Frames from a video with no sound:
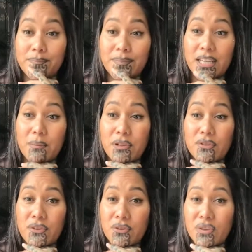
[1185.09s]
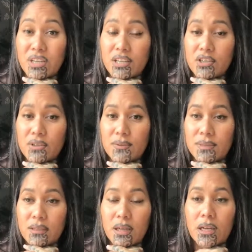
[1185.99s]
Anybody who's got credit issues,
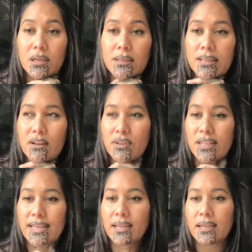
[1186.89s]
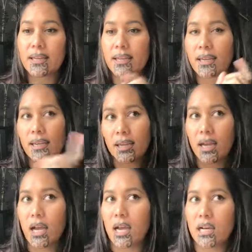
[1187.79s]
click on the link.
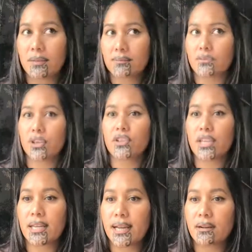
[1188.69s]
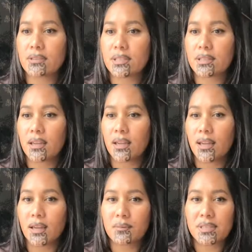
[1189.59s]
Go check it out,
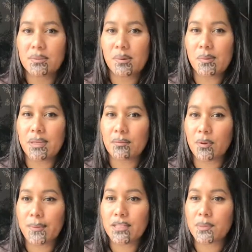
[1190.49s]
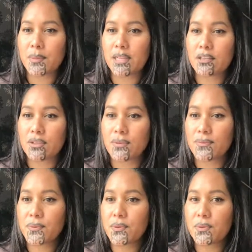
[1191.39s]
and we'll see what magic we can do
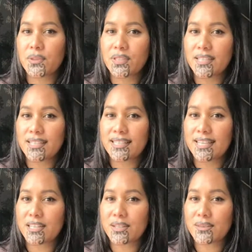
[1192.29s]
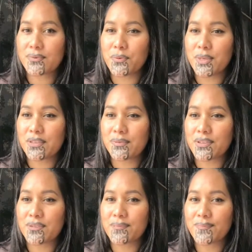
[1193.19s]
for the next 4 weeks for you.
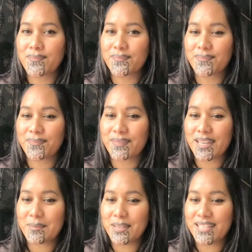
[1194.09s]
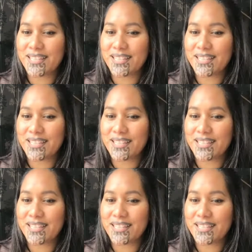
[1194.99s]
Bye-bye.